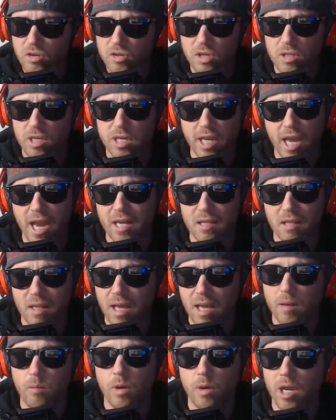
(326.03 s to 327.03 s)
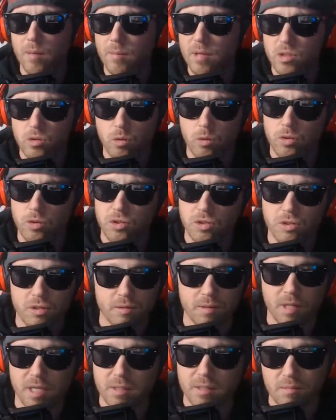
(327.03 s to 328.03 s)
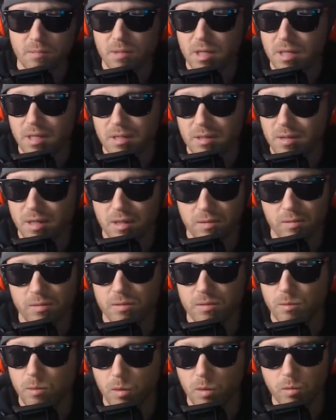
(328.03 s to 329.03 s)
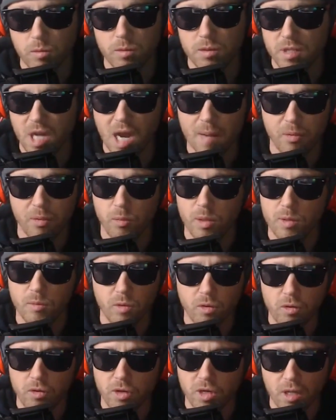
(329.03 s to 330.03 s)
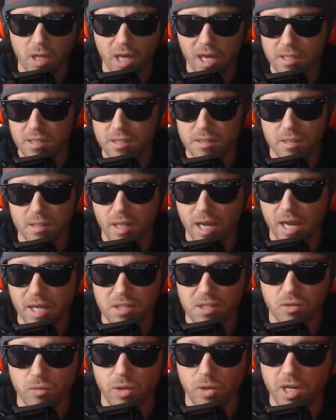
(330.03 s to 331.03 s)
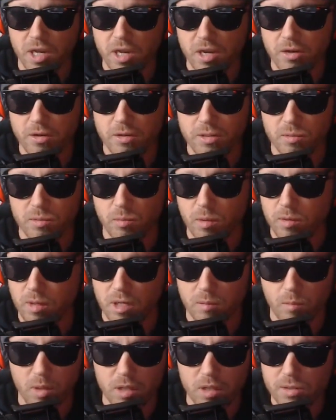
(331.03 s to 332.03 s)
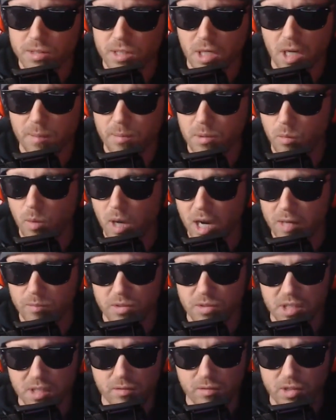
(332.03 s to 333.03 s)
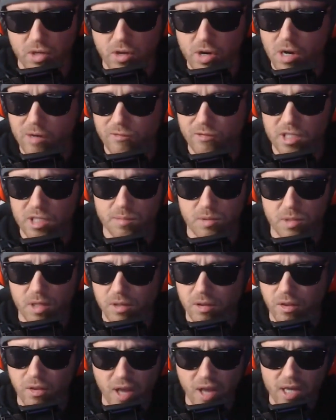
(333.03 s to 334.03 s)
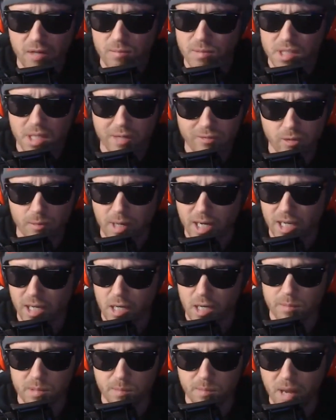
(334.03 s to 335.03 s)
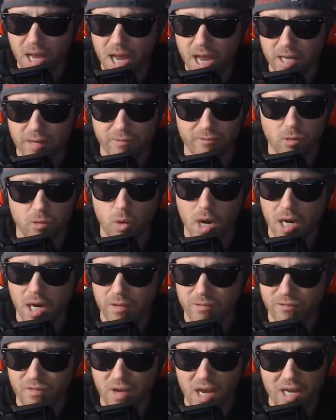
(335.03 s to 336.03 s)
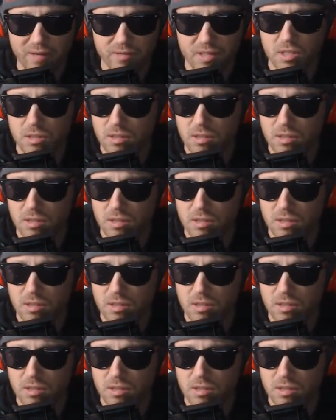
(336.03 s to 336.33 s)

you can look at it that way. I mean, Georgia is eh, rec- top three recruiting classes the last three years. Uh, we lose a couple of wide receivers on offense, but other than that, almost everybody comes back. Four out of the five